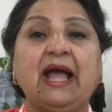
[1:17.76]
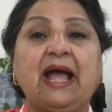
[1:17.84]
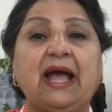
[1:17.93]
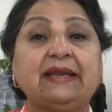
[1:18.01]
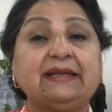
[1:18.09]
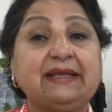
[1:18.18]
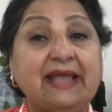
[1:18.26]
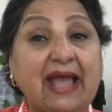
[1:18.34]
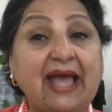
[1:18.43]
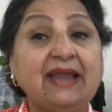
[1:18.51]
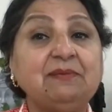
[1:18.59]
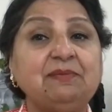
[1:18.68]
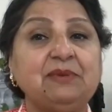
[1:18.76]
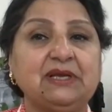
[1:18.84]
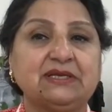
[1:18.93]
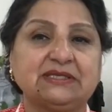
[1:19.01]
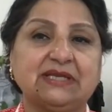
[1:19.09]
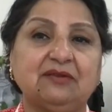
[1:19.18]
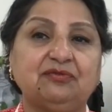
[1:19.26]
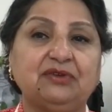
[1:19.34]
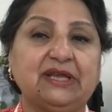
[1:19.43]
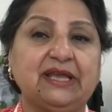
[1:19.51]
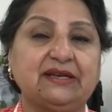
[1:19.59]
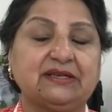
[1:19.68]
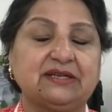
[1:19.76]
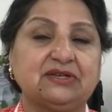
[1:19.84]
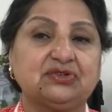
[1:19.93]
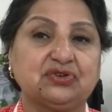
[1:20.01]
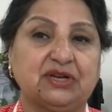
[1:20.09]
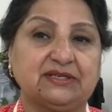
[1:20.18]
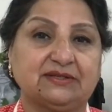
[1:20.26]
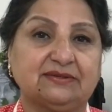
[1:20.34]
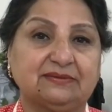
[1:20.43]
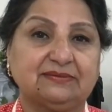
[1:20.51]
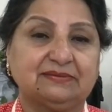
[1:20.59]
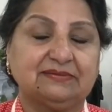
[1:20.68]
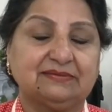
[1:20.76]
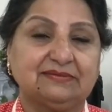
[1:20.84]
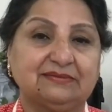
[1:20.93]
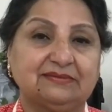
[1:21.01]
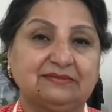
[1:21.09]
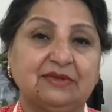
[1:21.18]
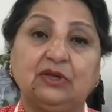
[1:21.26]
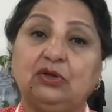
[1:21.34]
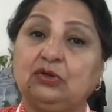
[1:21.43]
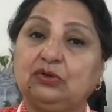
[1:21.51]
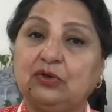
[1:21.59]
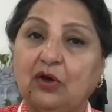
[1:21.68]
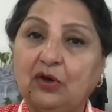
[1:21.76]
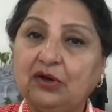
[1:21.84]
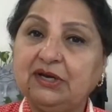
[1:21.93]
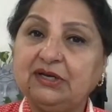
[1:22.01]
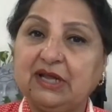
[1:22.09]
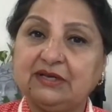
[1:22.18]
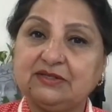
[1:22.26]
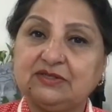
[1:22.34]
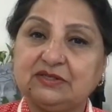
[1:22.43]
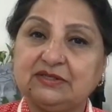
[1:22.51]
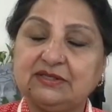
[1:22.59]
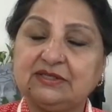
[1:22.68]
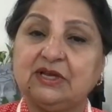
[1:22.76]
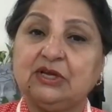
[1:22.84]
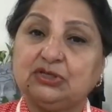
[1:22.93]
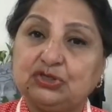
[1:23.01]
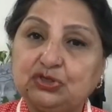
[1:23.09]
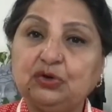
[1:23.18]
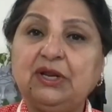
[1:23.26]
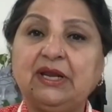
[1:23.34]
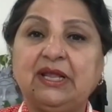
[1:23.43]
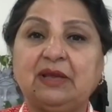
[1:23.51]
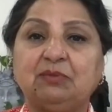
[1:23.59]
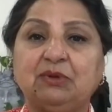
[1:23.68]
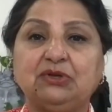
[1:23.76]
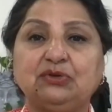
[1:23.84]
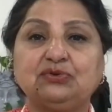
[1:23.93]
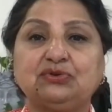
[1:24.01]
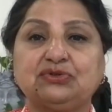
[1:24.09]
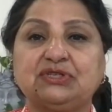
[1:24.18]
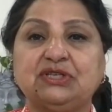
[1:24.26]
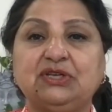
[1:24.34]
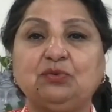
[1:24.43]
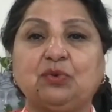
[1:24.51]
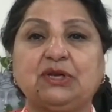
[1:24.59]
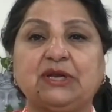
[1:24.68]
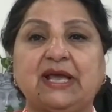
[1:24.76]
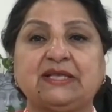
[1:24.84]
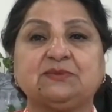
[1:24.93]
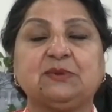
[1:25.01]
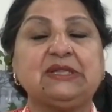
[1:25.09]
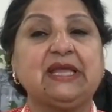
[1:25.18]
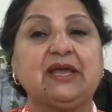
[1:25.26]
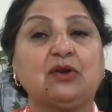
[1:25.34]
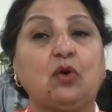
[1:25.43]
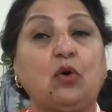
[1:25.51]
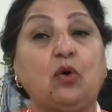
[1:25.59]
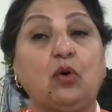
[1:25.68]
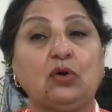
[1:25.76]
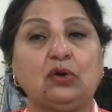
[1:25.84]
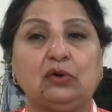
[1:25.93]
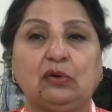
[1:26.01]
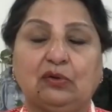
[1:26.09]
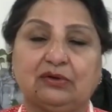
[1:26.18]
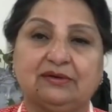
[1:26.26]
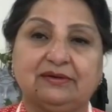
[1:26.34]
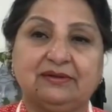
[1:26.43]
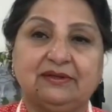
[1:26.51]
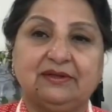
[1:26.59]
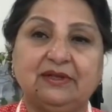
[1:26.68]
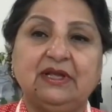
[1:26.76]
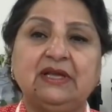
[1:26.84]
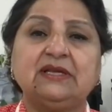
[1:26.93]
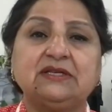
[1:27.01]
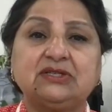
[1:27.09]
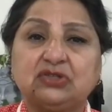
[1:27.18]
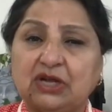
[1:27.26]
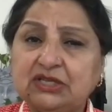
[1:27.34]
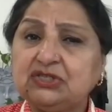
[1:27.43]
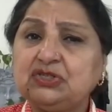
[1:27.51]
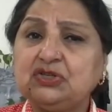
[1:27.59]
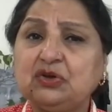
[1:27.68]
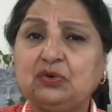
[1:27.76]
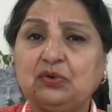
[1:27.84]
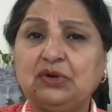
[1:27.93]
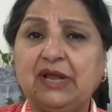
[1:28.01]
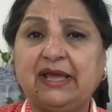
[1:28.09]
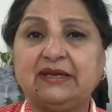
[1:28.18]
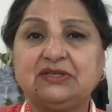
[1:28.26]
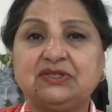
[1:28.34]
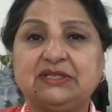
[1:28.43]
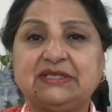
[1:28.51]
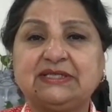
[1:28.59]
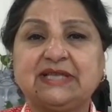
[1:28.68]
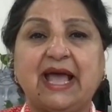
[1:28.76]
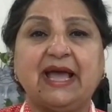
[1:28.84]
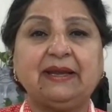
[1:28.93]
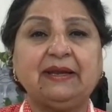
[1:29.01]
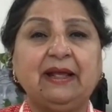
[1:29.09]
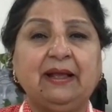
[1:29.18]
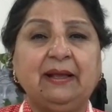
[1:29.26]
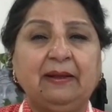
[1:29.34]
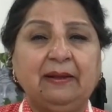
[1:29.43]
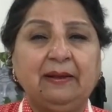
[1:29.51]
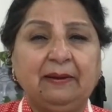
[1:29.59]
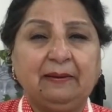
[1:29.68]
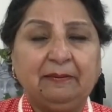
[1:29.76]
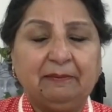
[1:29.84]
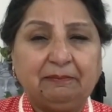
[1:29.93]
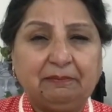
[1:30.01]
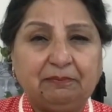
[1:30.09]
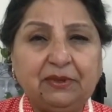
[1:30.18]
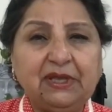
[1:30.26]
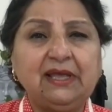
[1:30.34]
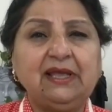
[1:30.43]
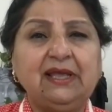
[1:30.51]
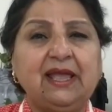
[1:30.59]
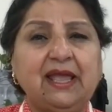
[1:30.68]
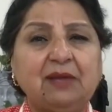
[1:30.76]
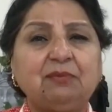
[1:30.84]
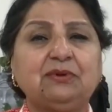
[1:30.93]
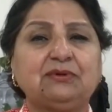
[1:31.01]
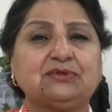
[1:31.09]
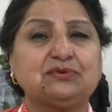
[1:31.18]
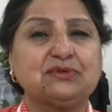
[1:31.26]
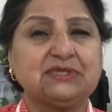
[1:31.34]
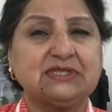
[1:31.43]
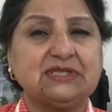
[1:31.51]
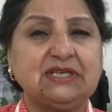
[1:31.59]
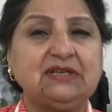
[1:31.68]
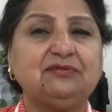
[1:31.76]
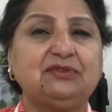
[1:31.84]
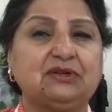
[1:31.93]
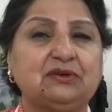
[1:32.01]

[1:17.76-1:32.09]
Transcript: and can be a self-negating trait. Your intelligence should enable you to see what has been there all along. Trust your own energies and be able to receive the